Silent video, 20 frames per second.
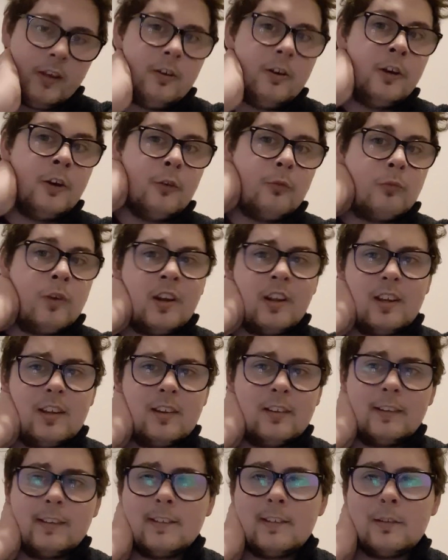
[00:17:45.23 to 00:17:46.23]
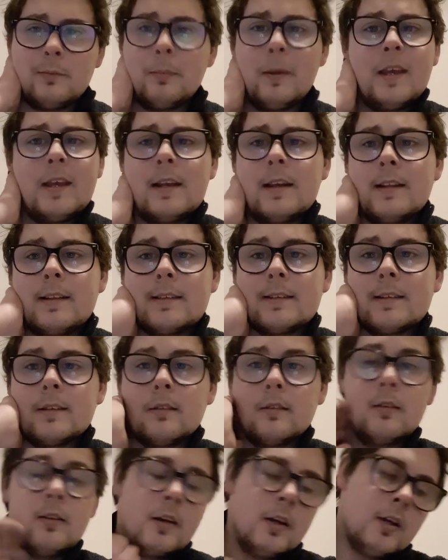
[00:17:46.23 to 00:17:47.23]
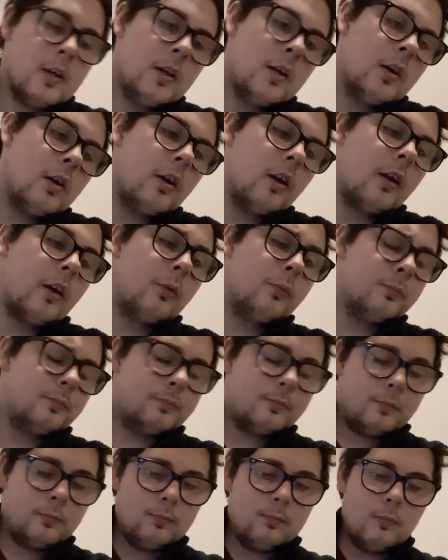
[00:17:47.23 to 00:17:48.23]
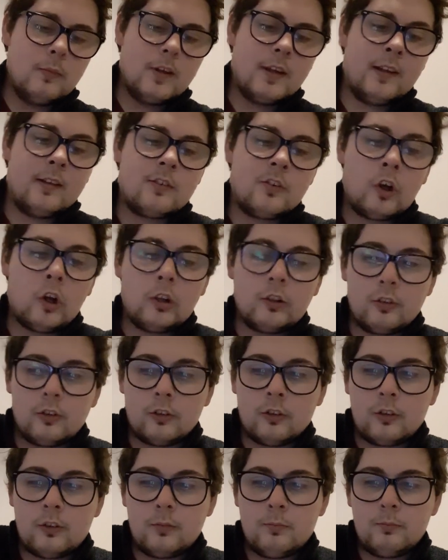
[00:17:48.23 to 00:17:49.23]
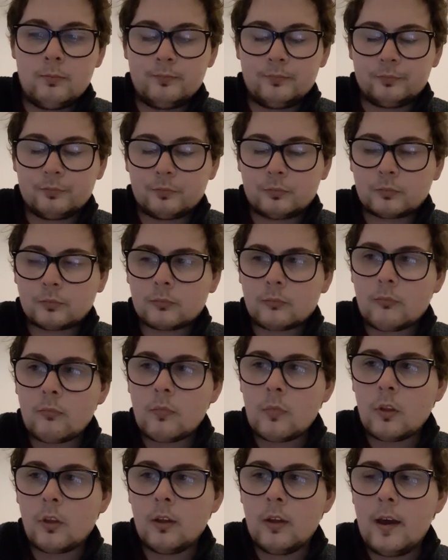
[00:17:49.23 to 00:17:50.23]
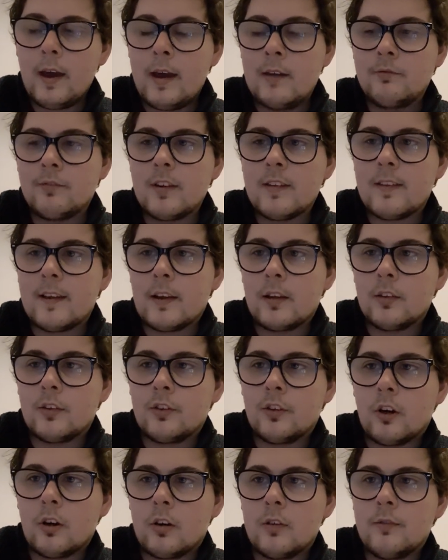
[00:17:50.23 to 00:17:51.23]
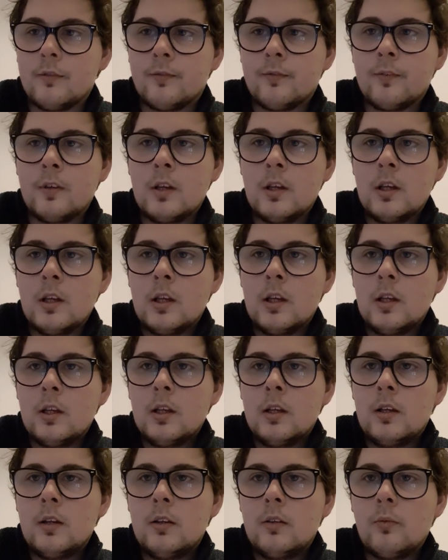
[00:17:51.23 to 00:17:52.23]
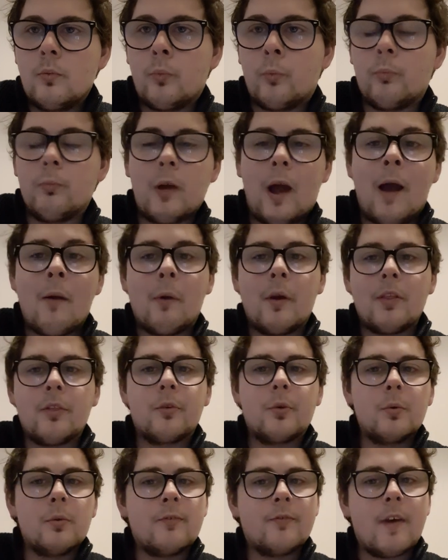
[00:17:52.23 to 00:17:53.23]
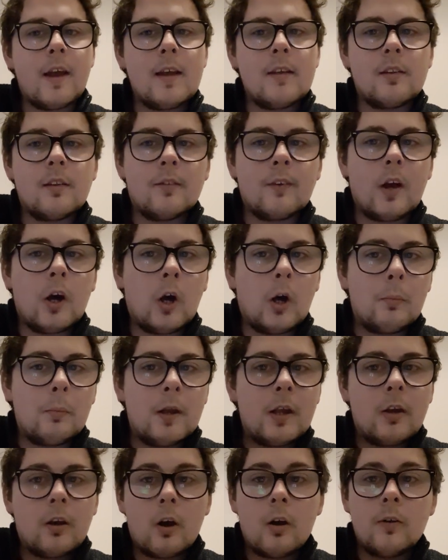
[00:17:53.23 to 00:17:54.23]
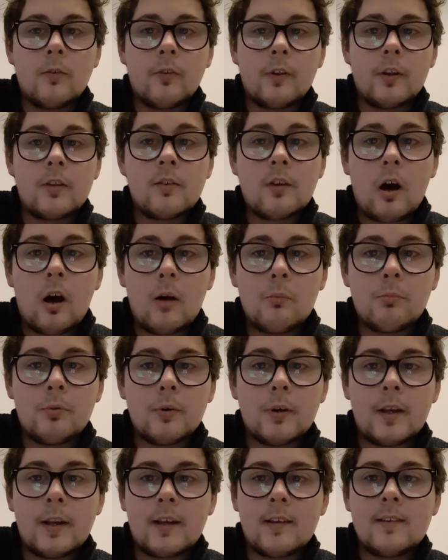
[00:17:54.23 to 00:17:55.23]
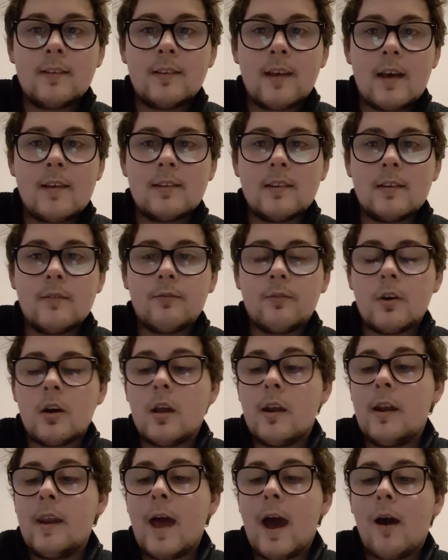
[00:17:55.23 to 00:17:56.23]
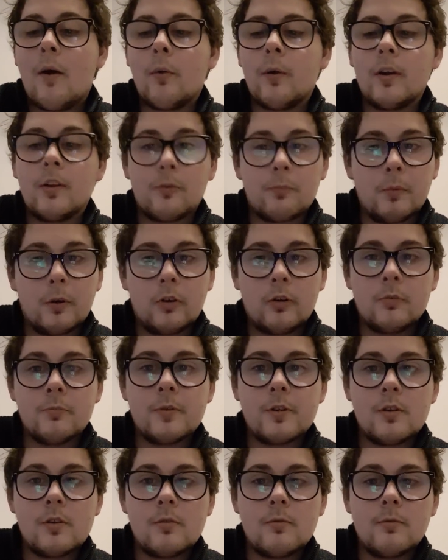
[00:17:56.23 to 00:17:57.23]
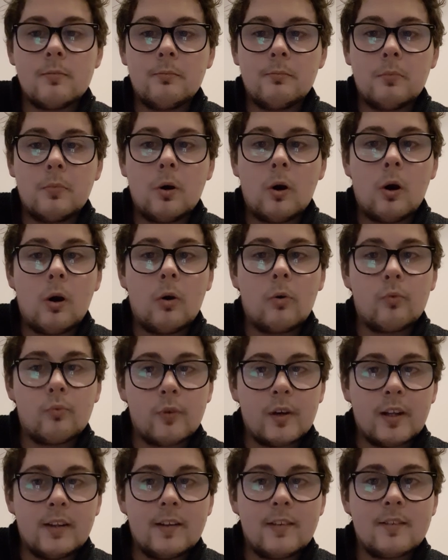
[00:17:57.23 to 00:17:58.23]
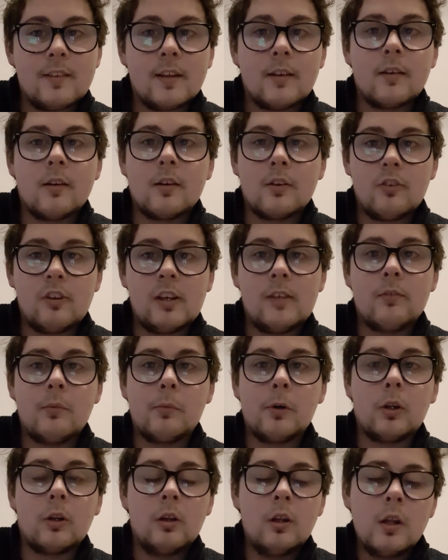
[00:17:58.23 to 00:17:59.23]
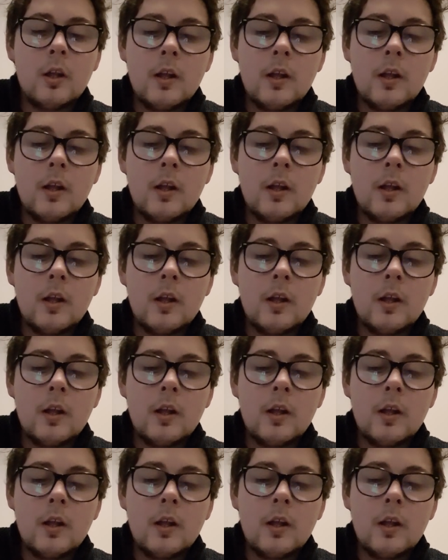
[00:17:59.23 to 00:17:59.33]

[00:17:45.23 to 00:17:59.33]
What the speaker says: at ridiculous speeds, and it's all just, everything is sort of, I went through a phase of it all being over the top and excessive, and now it's becoming more realistic and achievable,